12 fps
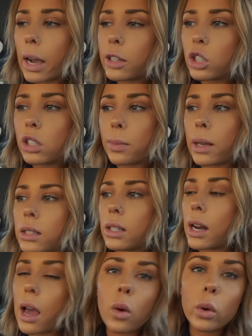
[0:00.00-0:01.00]
I just spent
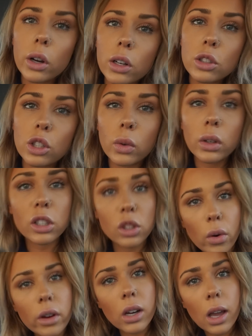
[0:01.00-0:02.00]
an hour doing a
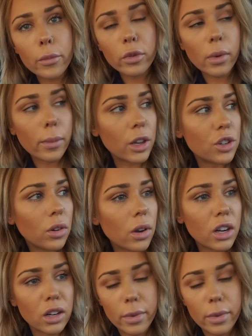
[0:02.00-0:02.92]
story time for my Patreon